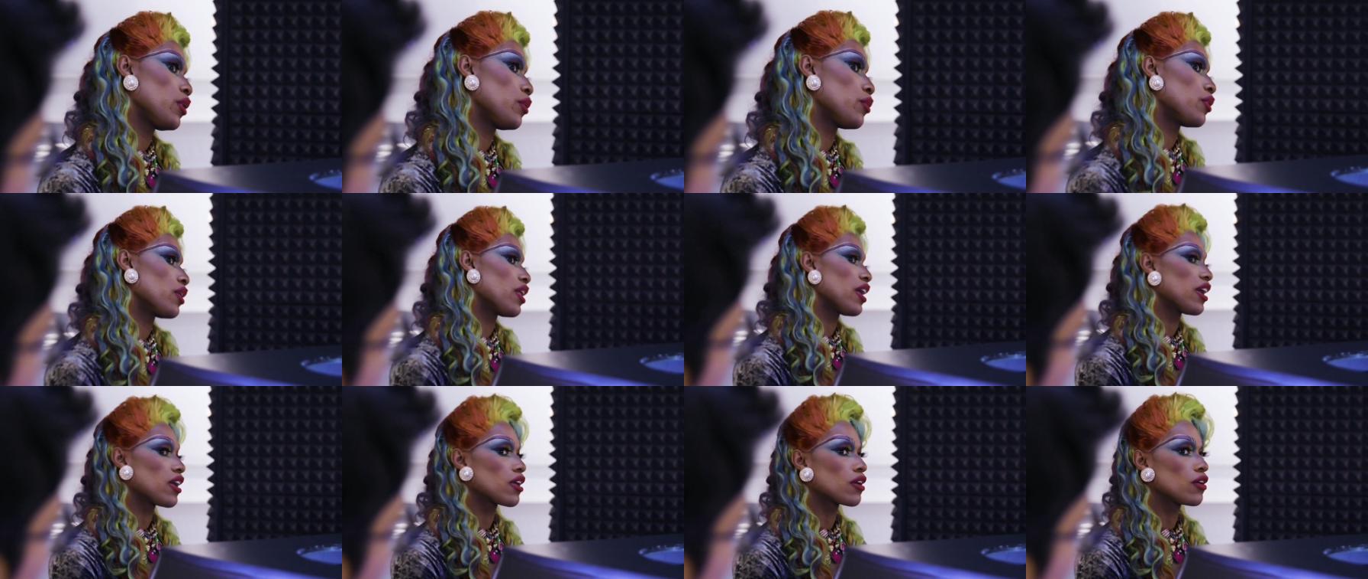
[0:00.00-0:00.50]
we
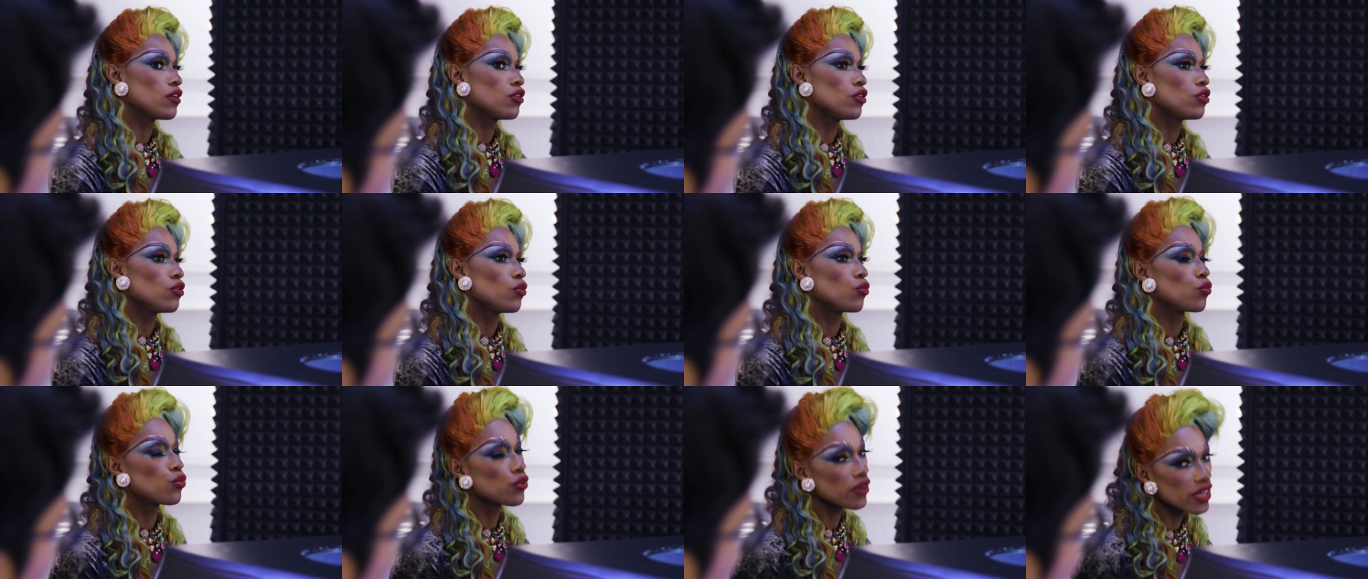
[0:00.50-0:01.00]
were like
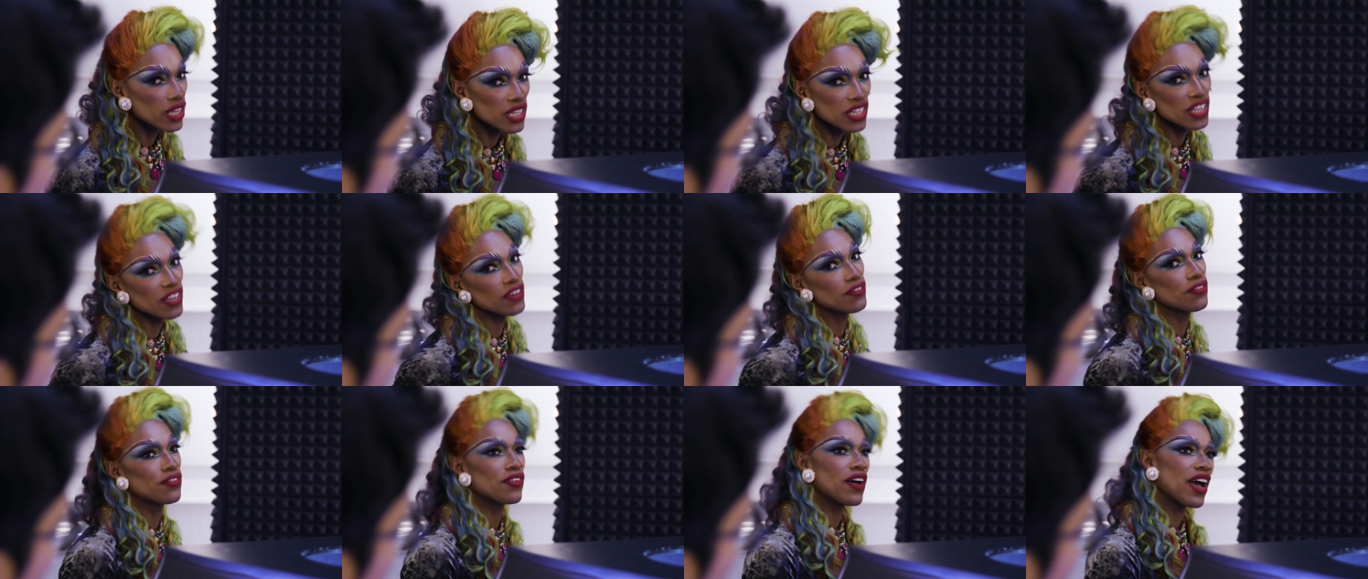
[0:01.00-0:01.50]

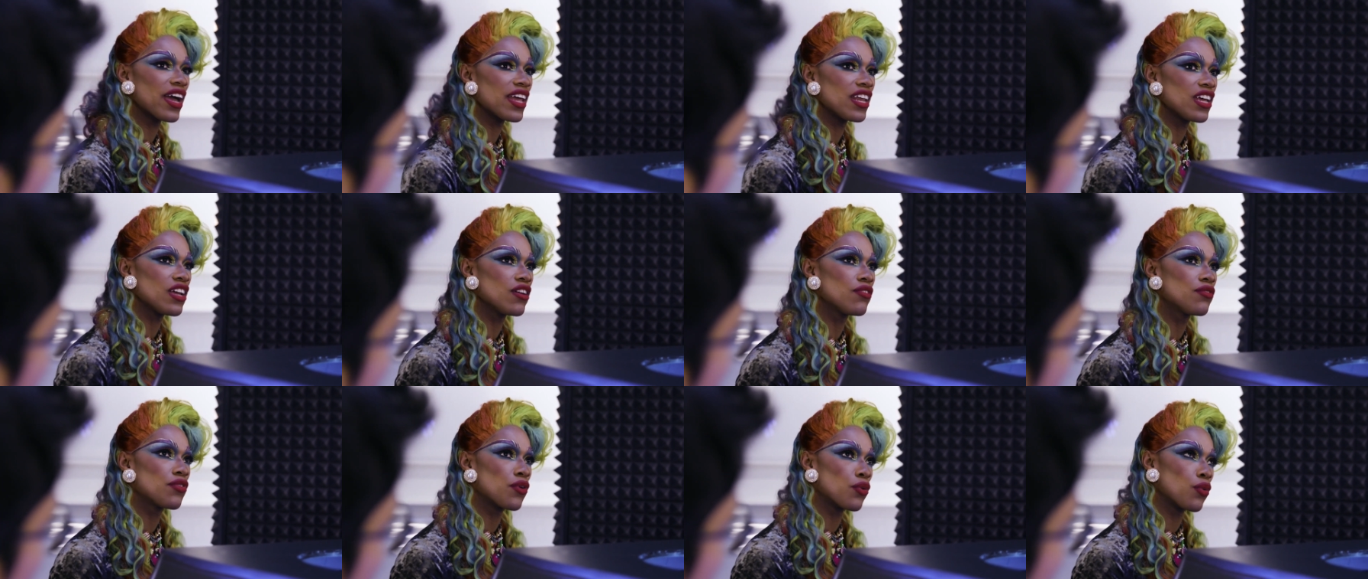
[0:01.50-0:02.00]
really
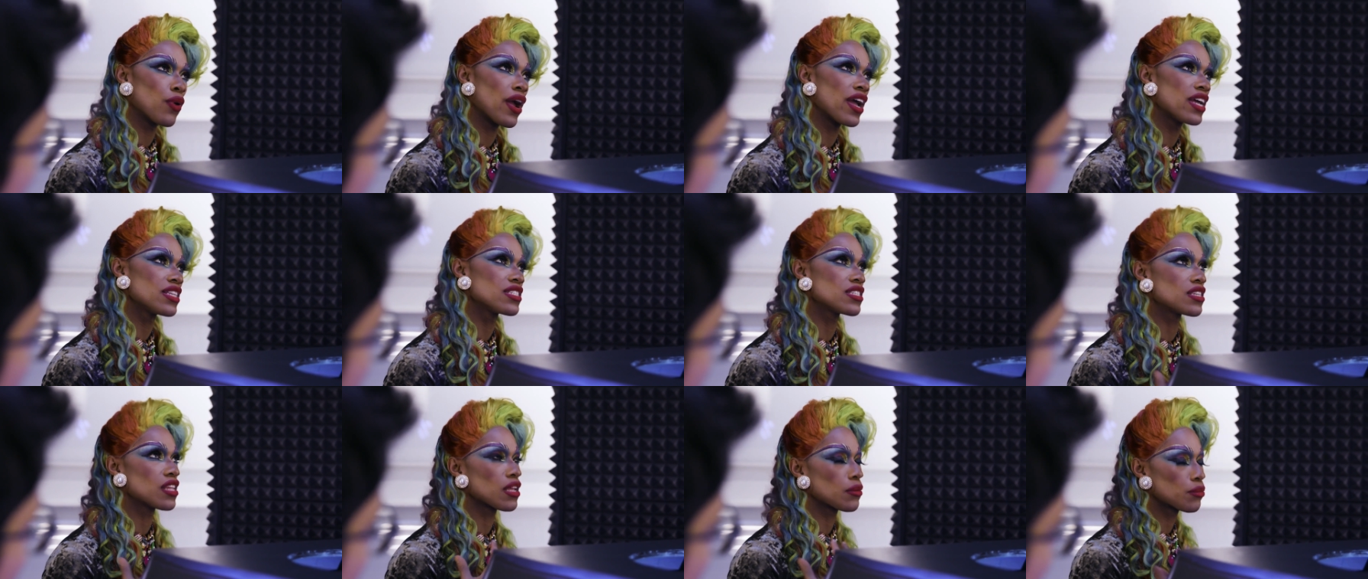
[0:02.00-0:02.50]
fighting for
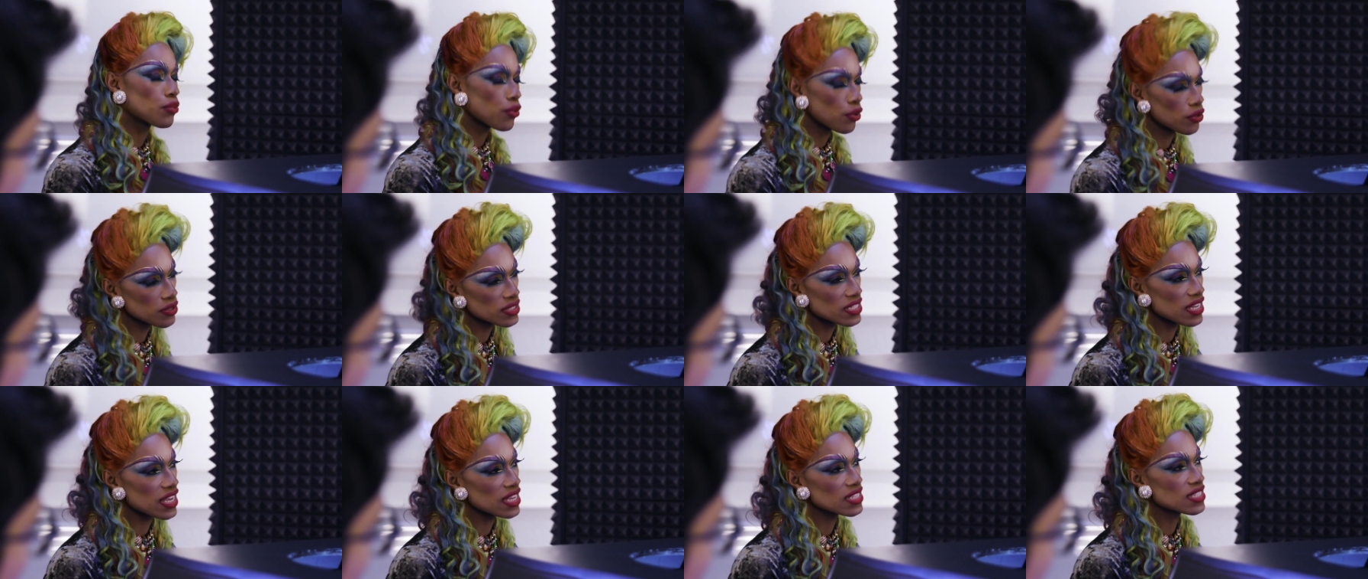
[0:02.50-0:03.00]
rights and like
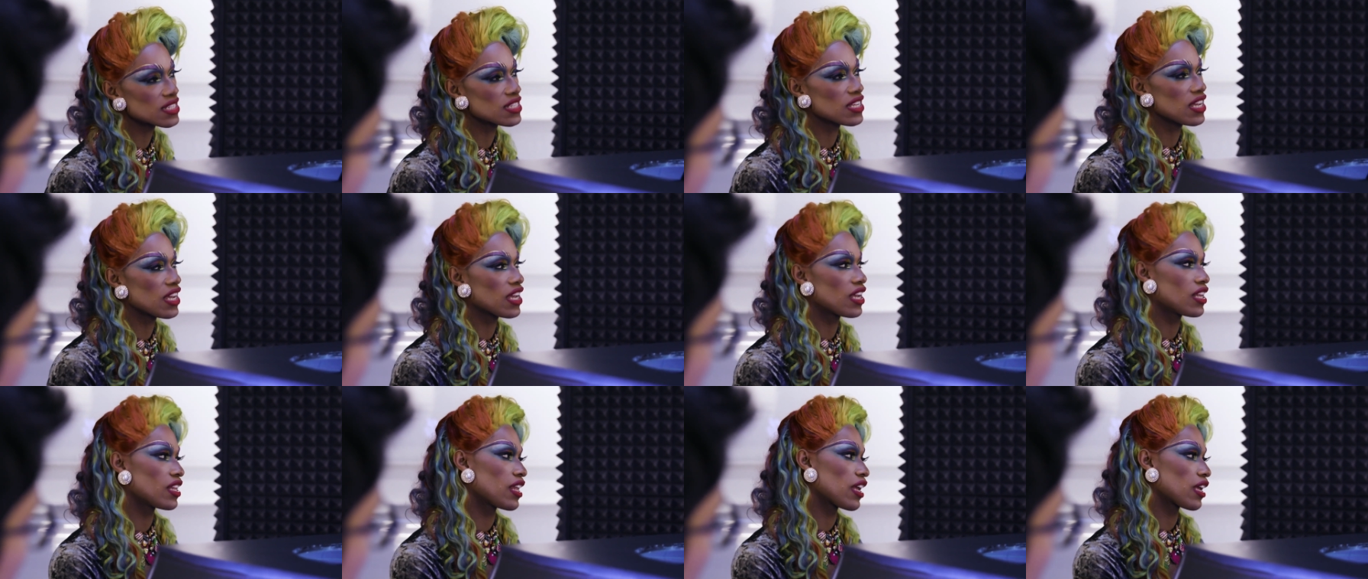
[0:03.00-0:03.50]

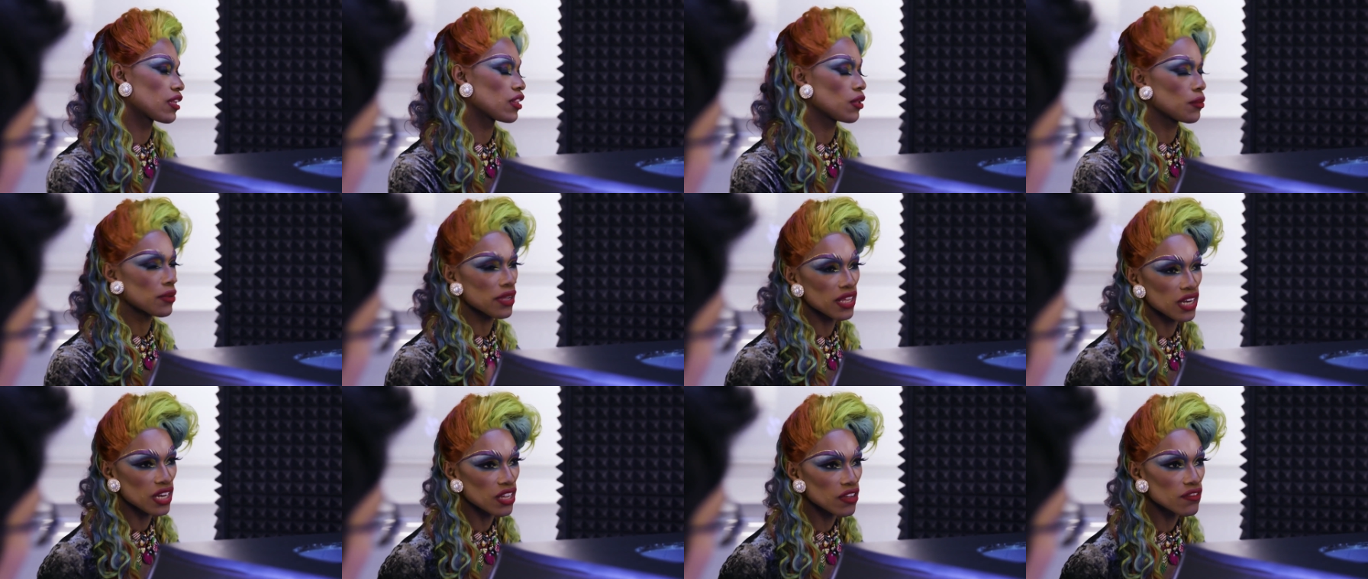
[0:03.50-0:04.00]
protesting and like
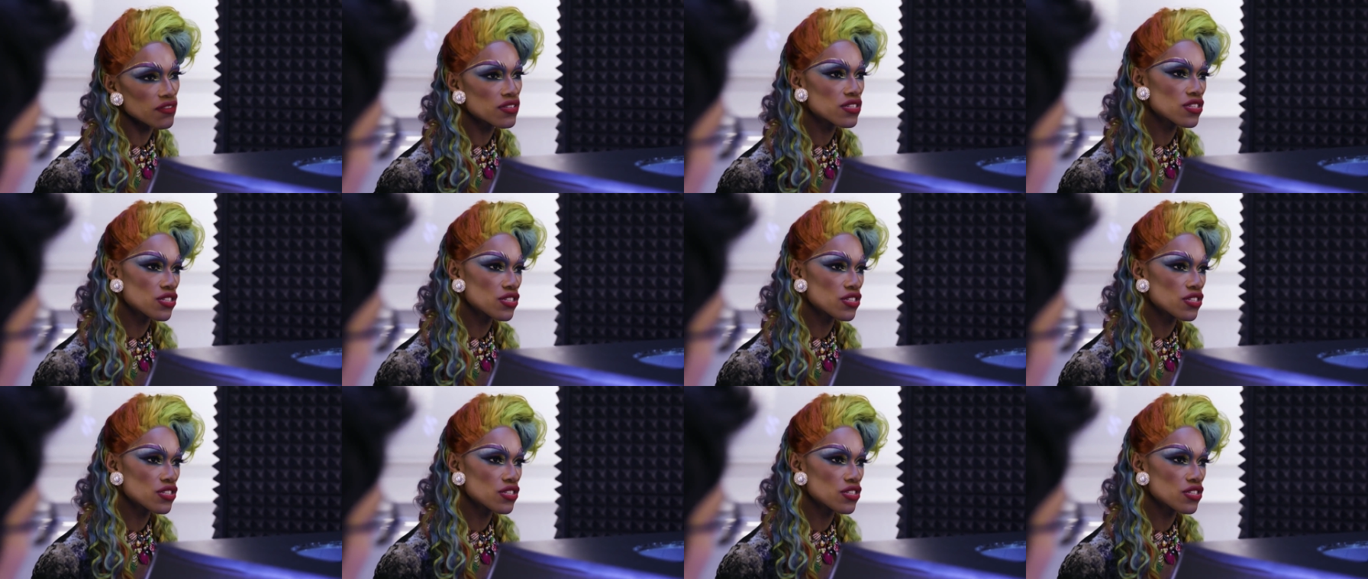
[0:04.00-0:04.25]
the beginning of